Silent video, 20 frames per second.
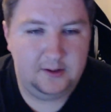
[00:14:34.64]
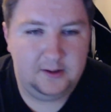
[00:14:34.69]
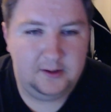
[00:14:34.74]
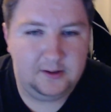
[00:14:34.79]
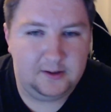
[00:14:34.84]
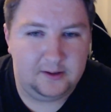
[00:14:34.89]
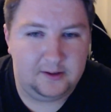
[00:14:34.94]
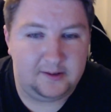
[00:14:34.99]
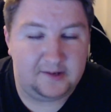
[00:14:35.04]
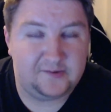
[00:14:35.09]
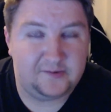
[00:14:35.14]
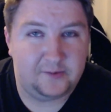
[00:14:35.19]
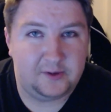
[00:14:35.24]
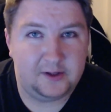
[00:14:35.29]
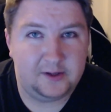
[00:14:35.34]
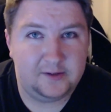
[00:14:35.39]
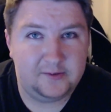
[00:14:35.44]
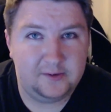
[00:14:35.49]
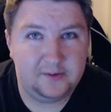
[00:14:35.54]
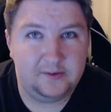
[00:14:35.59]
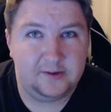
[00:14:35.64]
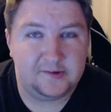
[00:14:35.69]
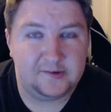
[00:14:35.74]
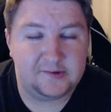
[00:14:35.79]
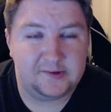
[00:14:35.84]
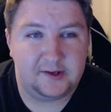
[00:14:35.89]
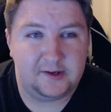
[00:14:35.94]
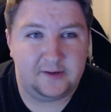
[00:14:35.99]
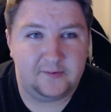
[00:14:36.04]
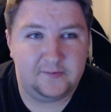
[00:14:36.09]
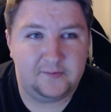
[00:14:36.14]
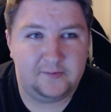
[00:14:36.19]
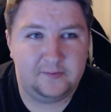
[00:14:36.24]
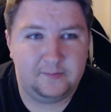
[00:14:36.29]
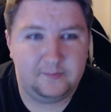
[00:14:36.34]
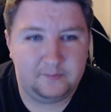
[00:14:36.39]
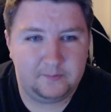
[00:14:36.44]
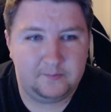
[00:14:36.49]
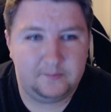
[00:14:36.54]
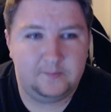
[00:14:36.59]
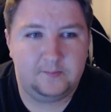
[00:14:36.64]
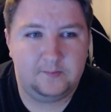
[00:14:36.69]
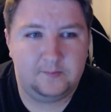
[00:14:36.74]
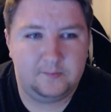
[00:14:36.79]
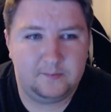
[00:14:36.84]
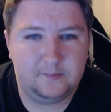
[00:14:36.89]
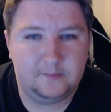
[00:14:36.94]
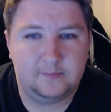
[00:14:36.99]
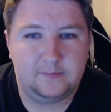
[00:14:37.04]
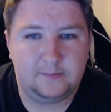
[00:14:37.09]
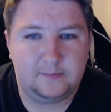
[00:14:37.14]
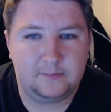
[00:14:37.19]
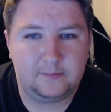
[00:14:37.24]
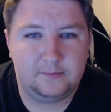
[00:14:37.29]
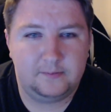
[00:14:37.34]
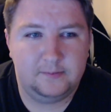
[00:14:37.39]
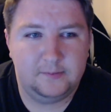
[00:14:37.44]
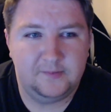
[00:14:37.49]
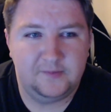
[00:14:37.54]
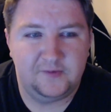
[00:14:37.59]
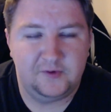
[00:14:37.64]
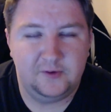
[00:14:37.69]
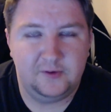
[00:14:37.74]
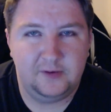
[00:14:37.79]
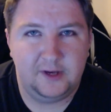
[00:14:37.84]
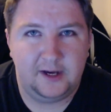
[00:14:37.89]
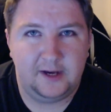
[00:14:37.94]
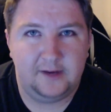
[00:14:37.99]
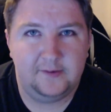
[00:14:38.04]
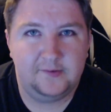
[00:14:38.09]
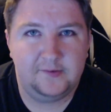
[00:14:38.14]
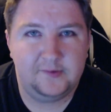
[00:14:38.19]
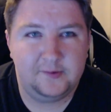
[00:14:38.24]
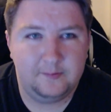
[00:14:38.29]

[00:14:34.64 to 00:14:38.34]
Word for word: That's why I do this stuff, for you guys,